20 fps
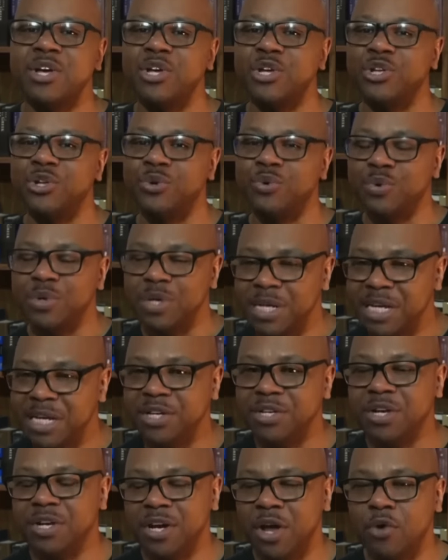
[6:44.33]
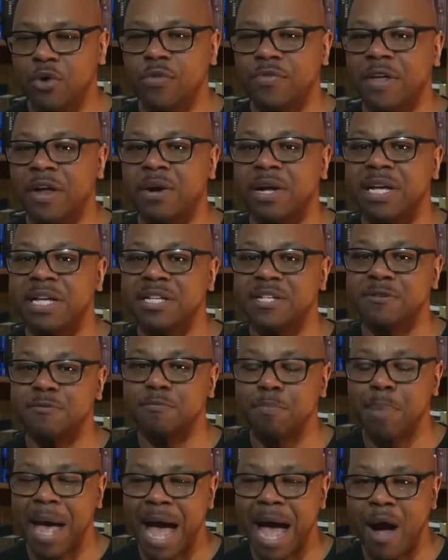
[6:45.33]
You need to know that there is
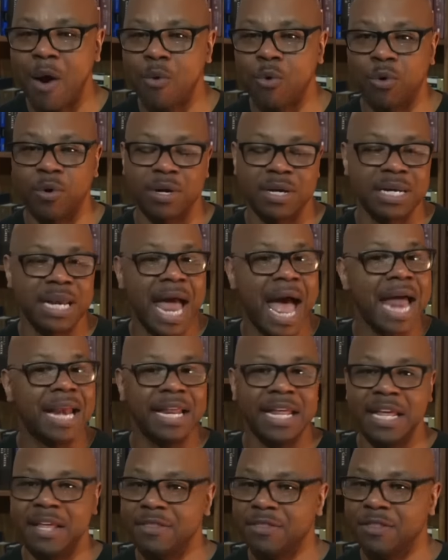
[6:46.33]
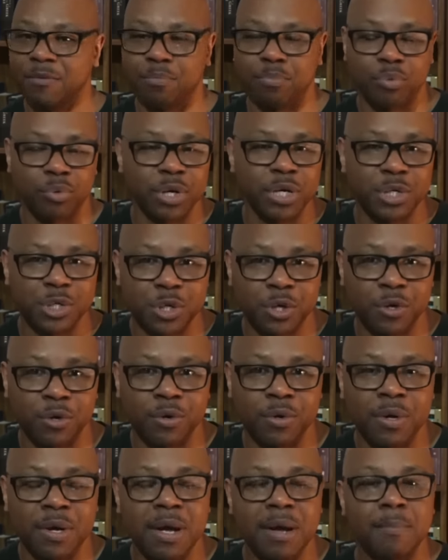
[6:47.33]
power not in the
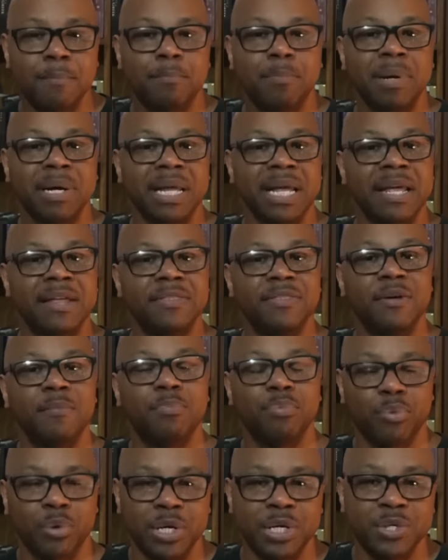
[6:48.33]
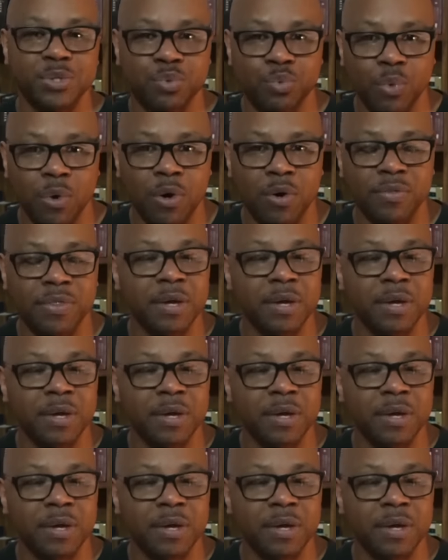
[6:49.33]
preacher, but in the preached word.